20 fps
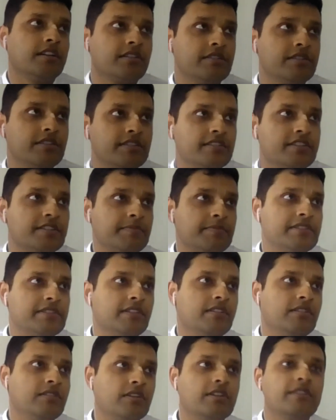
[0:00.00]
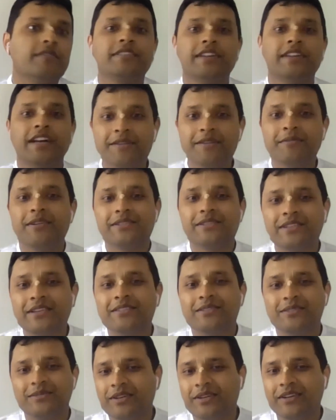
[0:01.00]
Krishna spends a lot of time
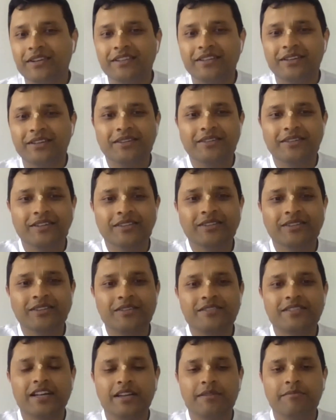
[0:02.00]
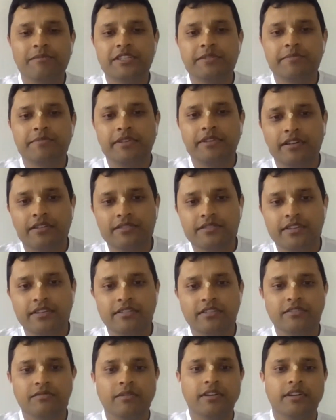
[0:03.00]
outside of Dwarka. A lot of time is spent outside
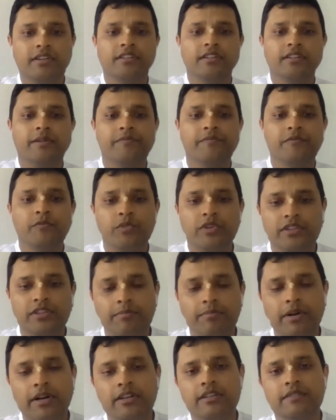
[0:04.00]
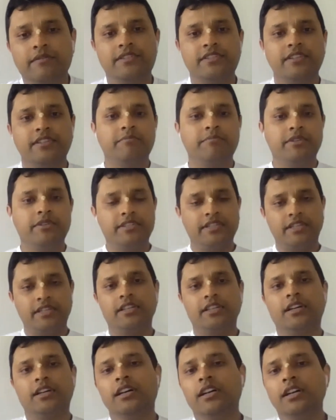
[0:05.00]
of Dwarka, with the Pandavas in
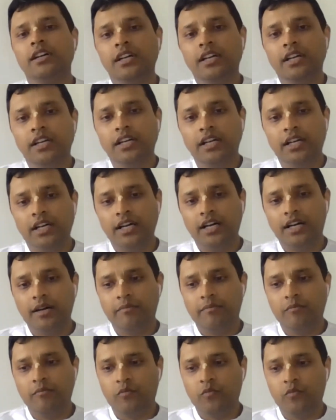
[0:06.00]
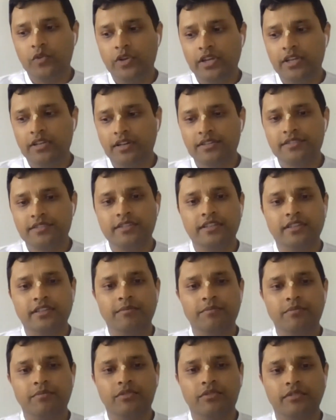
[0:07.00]
particular, in
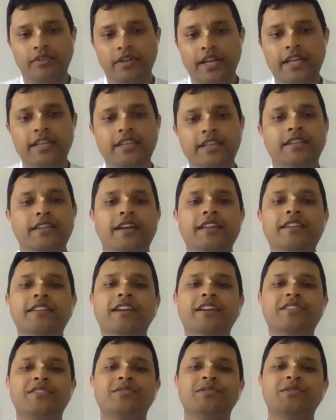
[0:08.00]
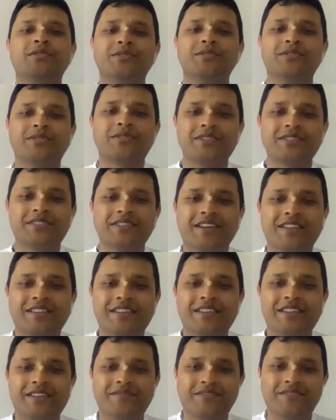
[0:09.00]
Hastinapur. Any excuse, Krishna
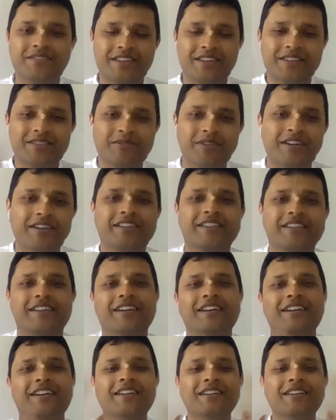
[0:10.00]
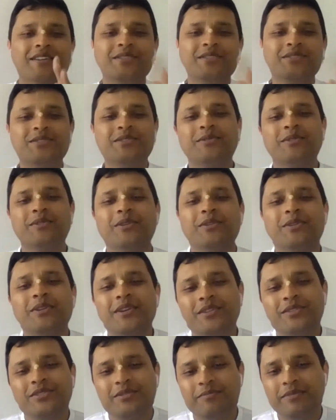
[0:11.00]
leaves Dwarka to go
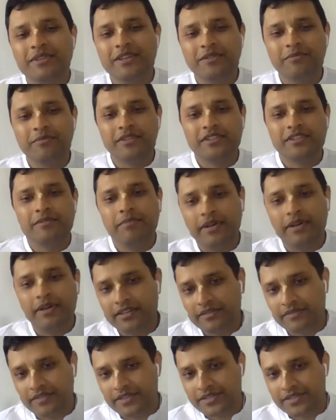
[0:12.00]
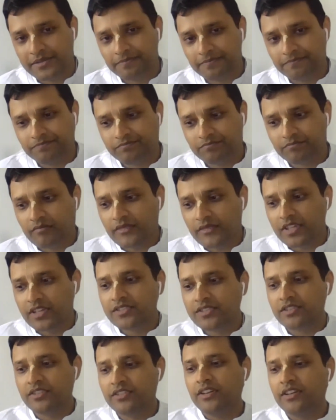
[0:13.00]
to be with the Pandavas.
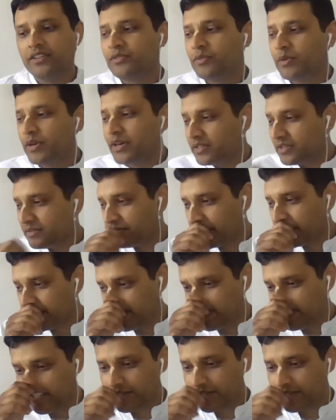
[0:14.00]
So the Dwarka Vasis